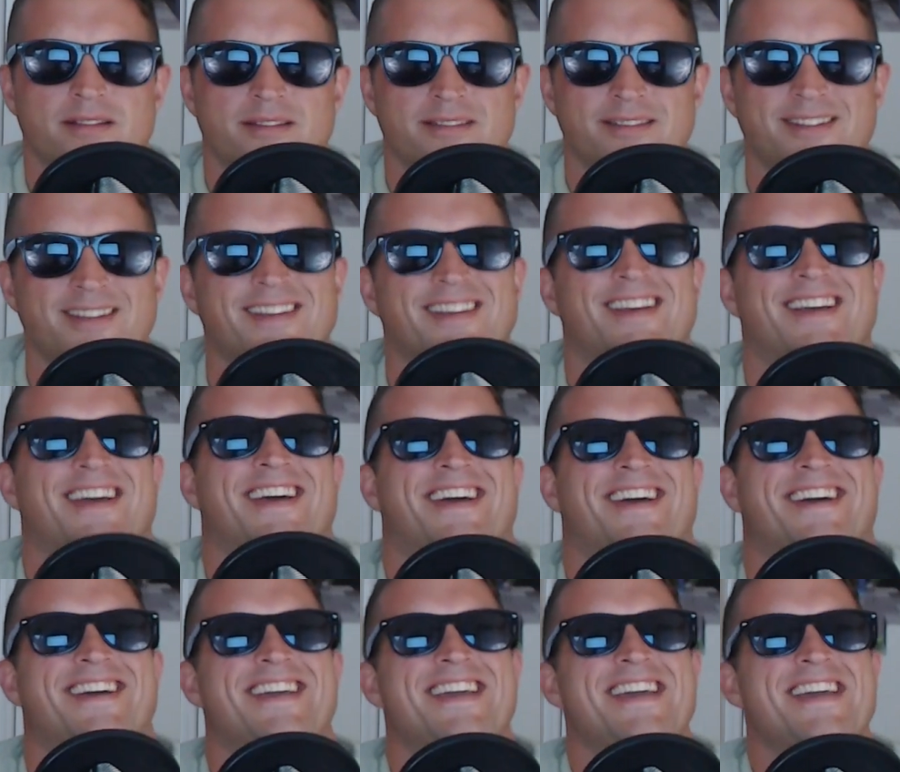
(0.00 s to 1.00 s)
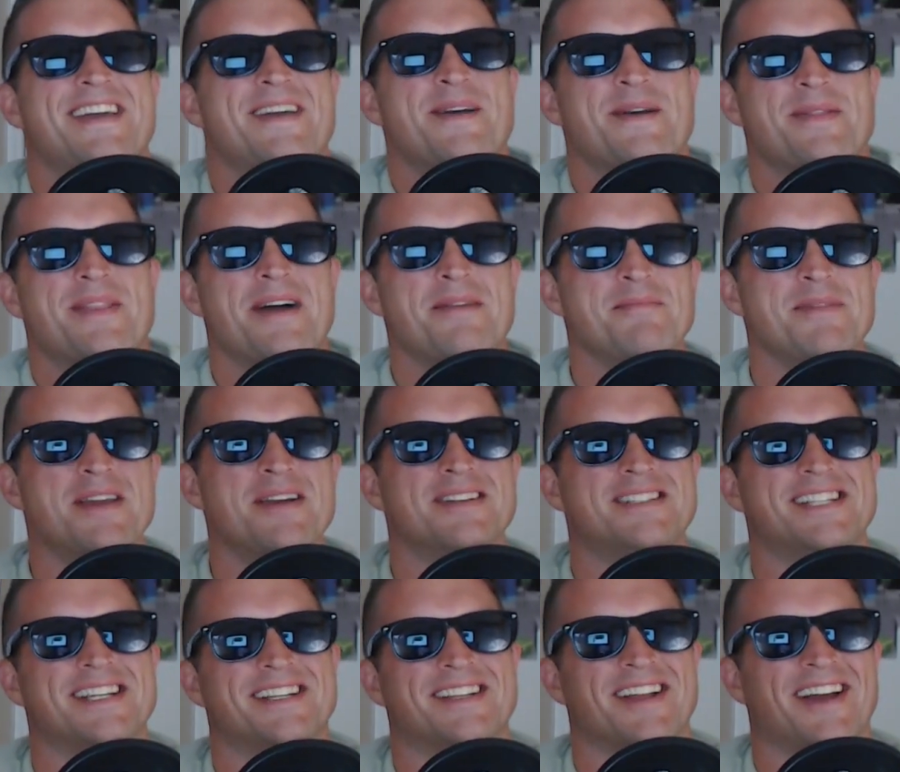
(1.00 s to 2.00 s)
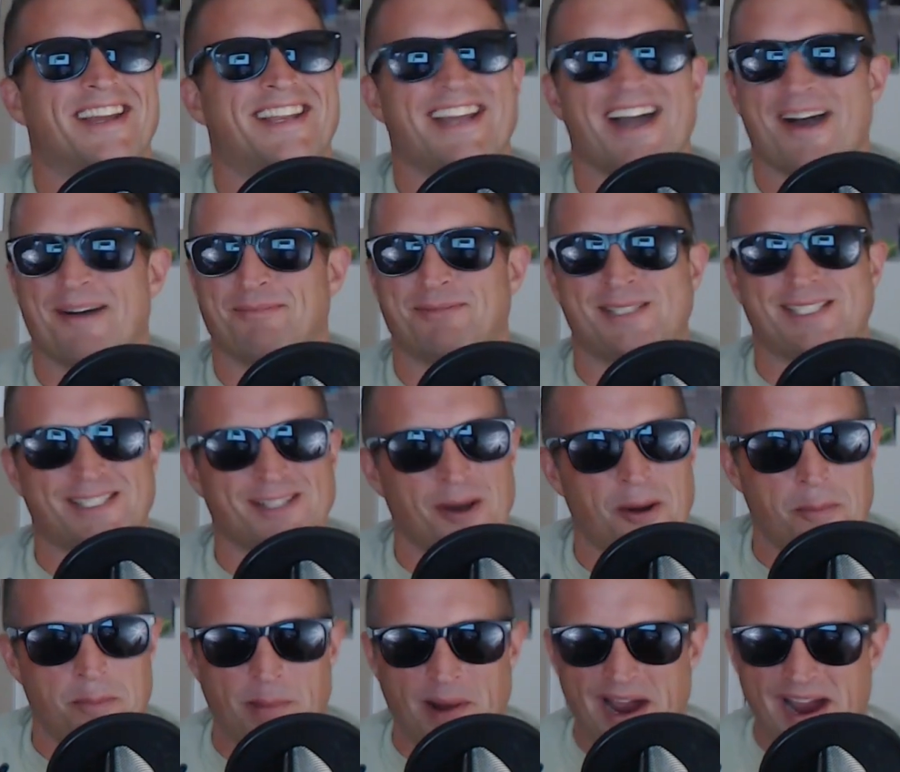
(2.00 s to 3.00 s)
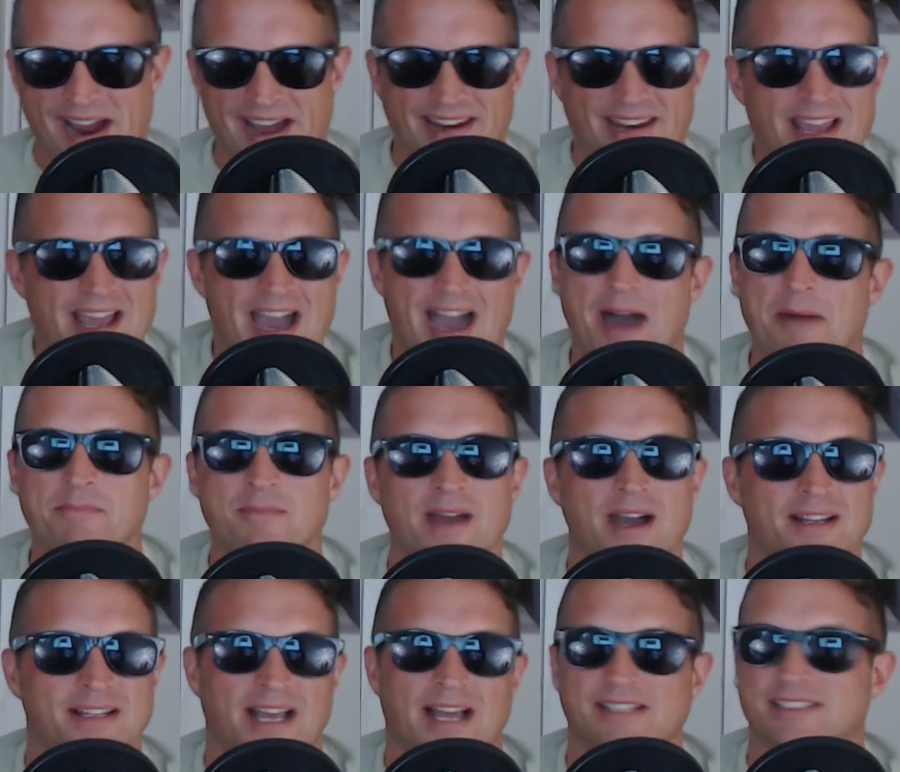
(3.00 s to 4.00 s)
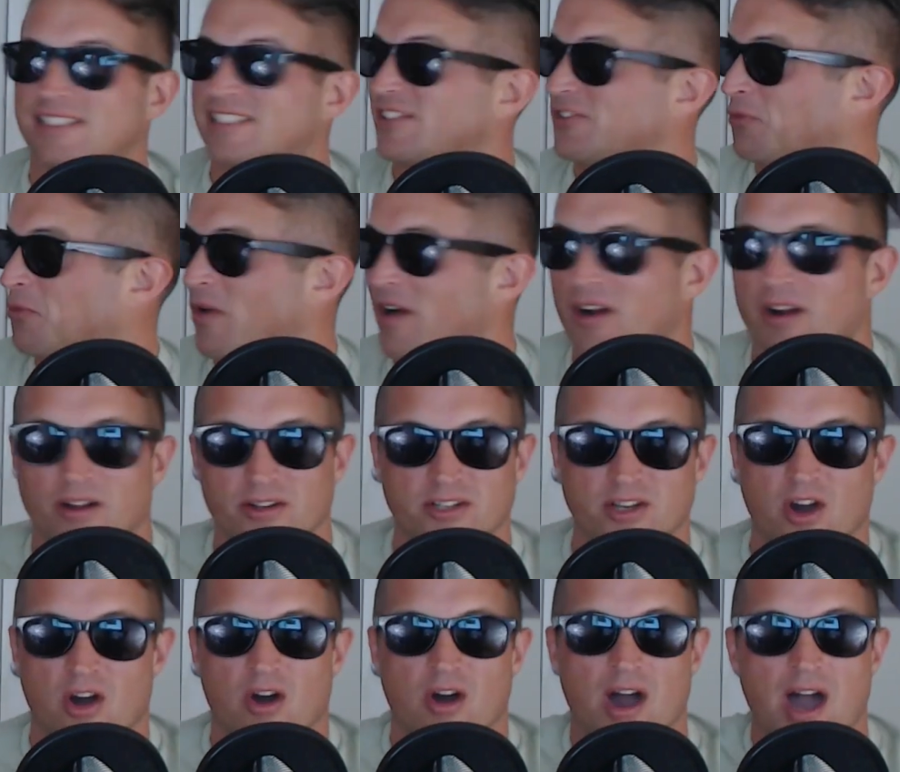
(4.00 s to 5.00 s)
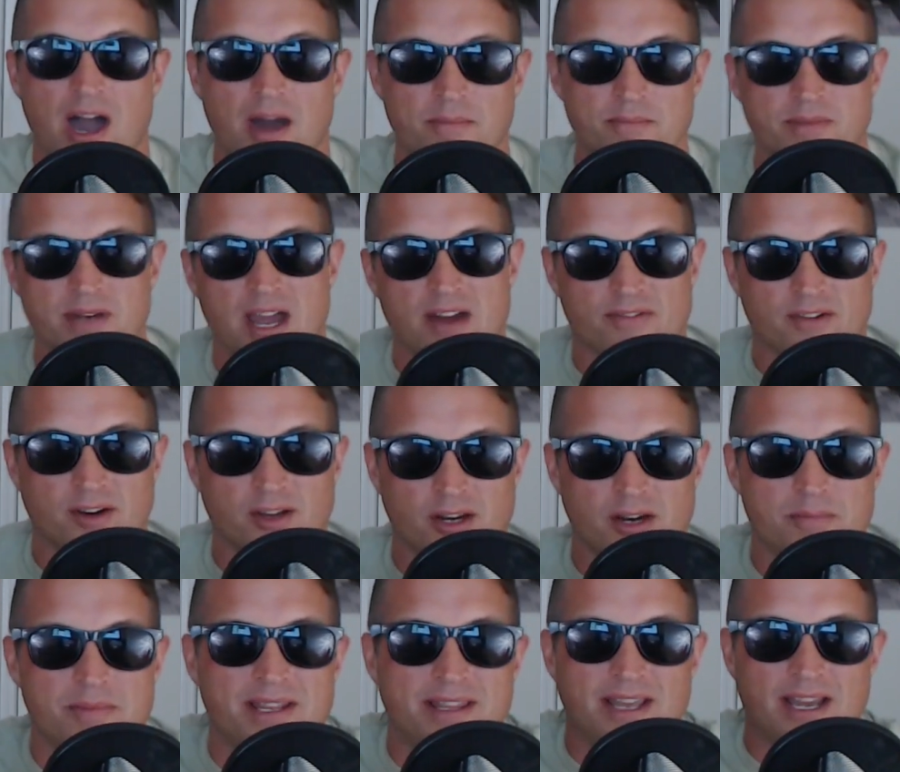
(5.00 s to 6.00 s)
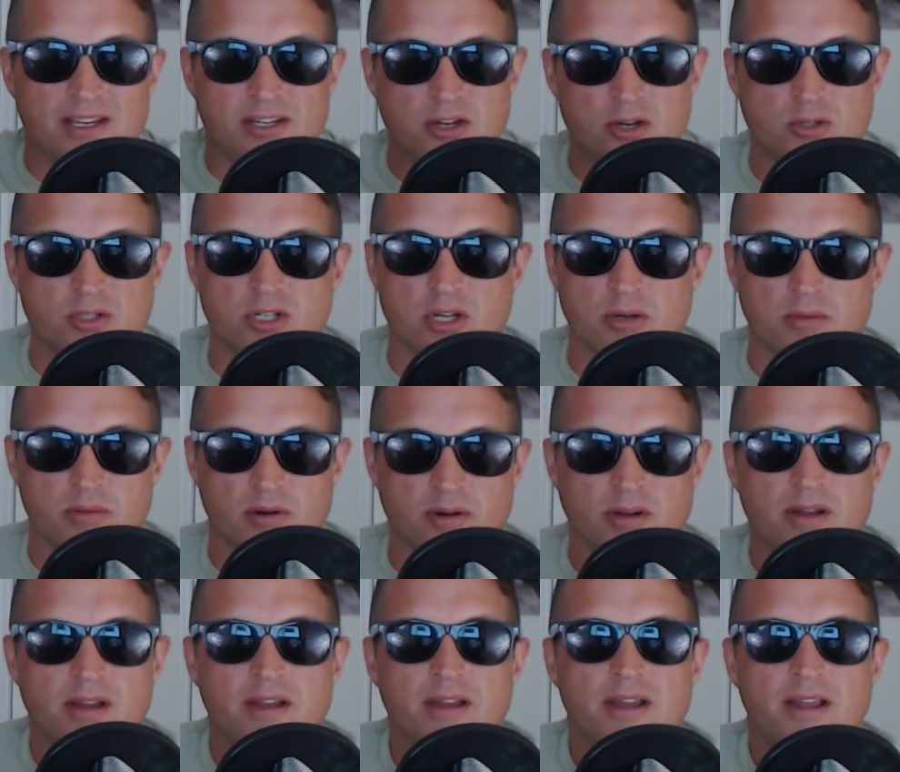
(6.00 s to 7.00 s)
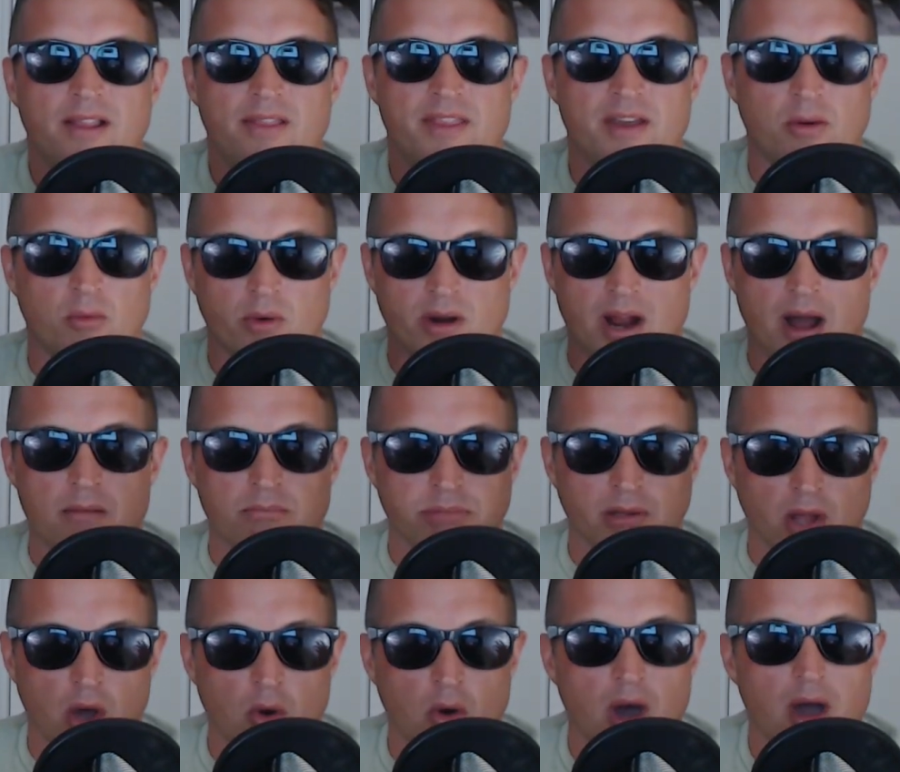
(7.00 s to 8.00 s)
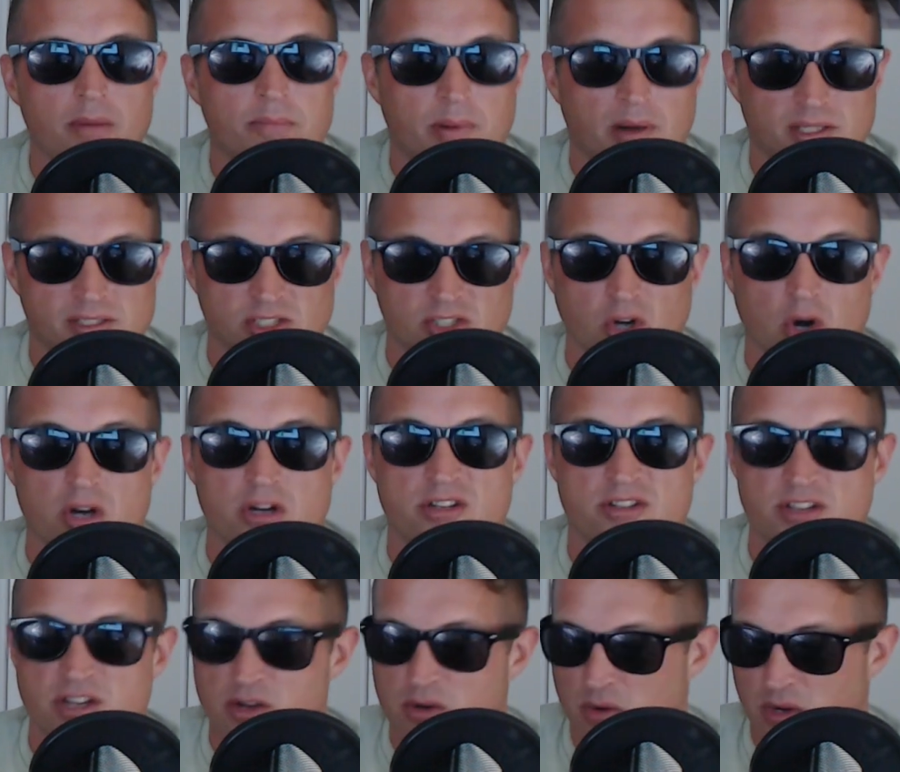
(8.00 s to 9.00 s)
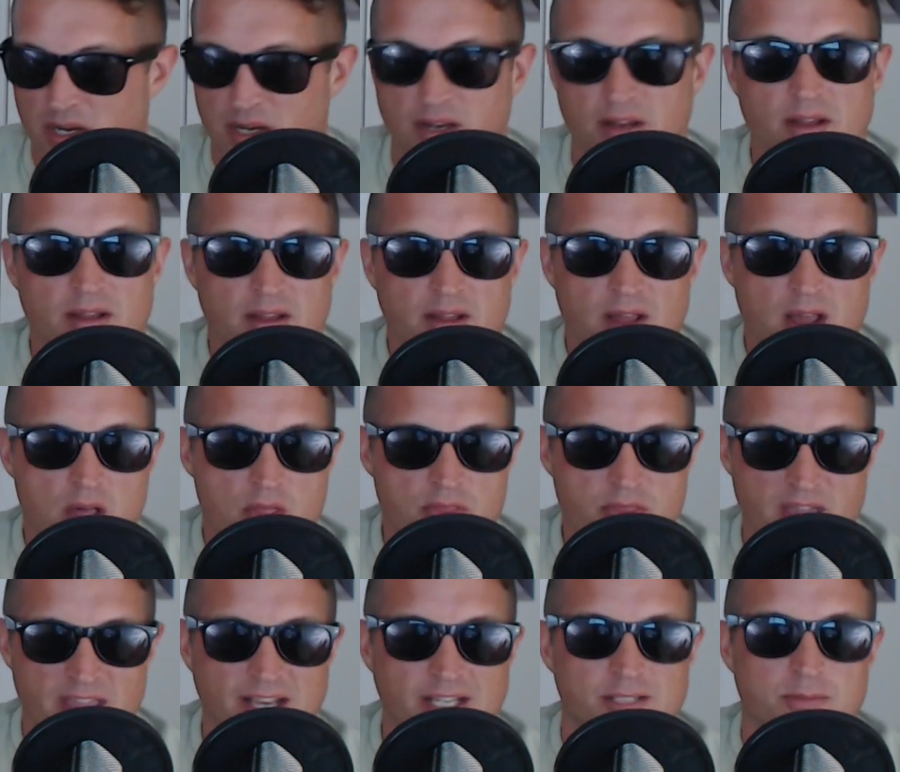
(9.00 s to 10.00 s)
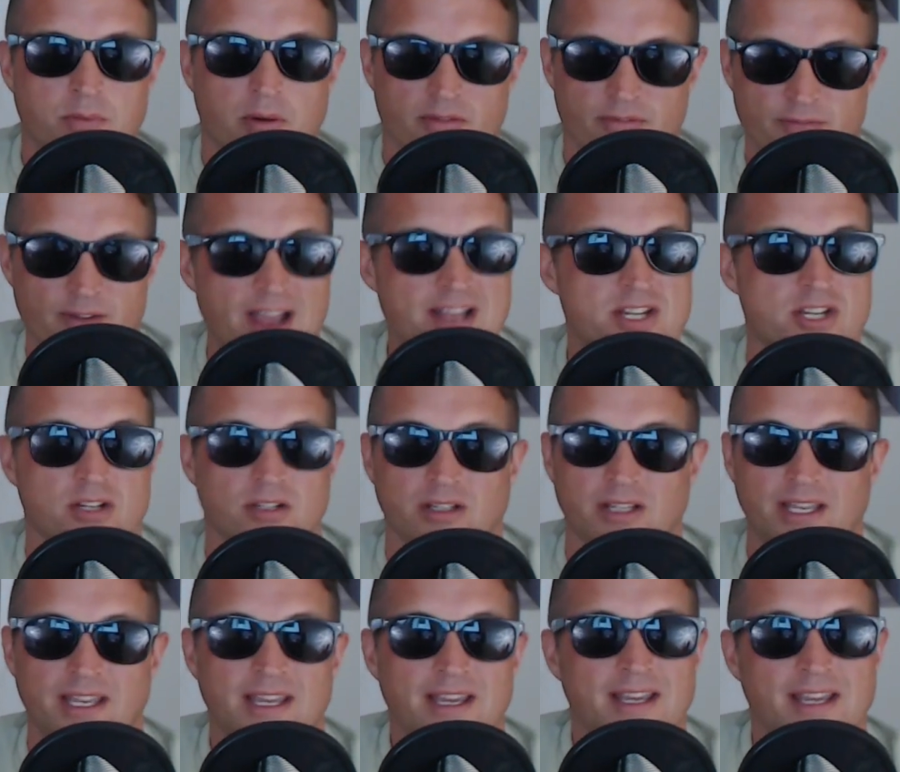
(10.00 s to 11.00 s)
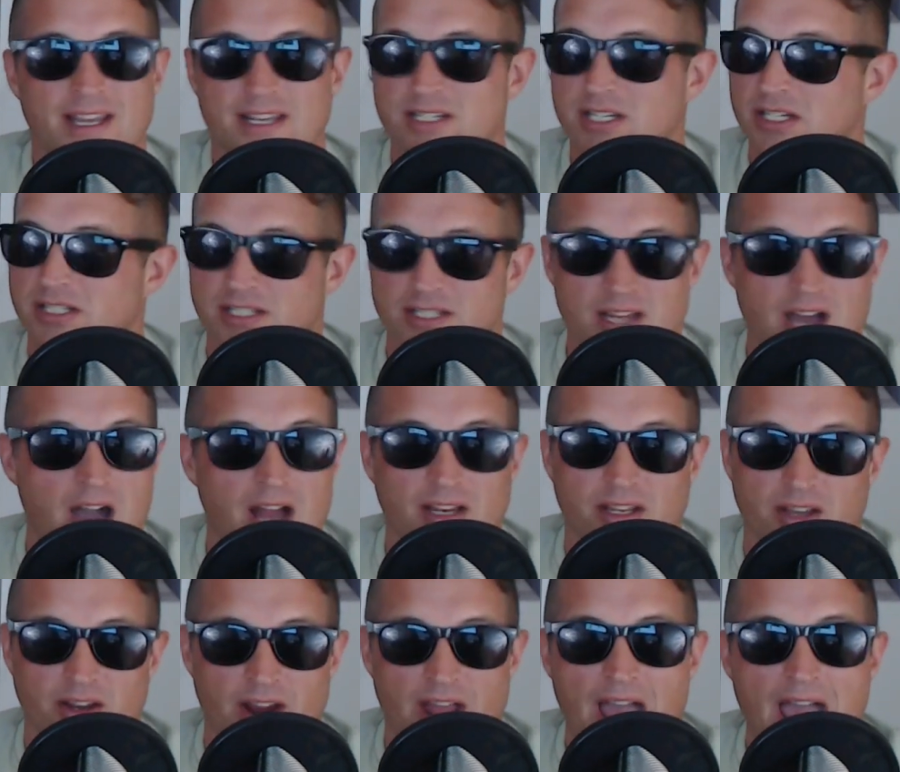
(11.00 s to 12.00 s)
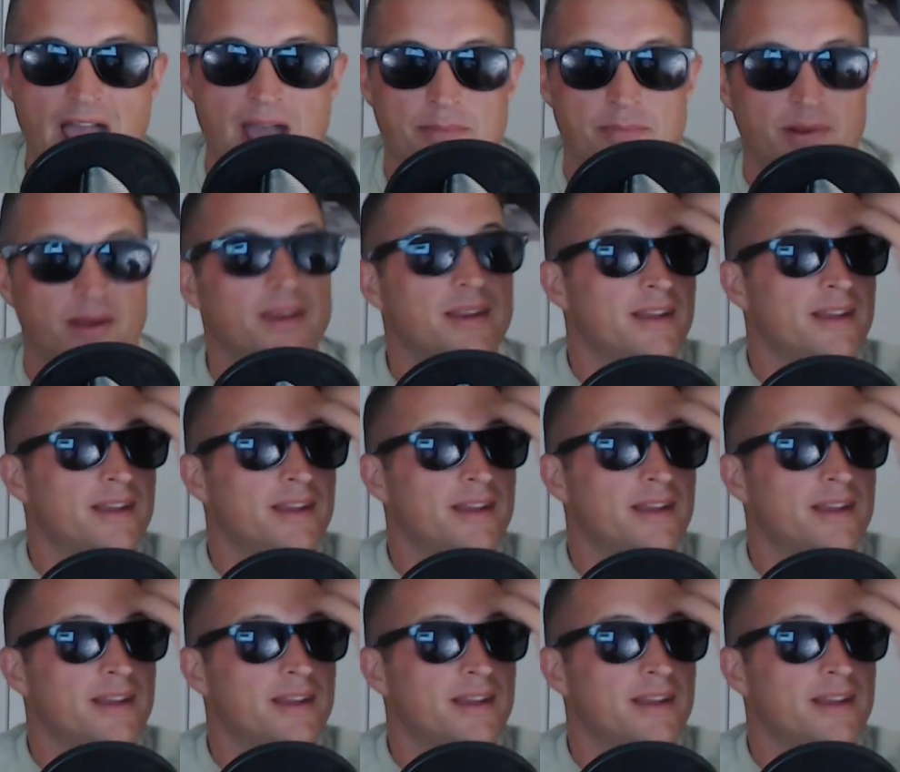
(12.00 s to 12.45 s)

That music, like, I'm so bad. I swear on y'all, I'm never going to be that YouTuber that when I blow up, I start doing things professionally. It's just not going to happen.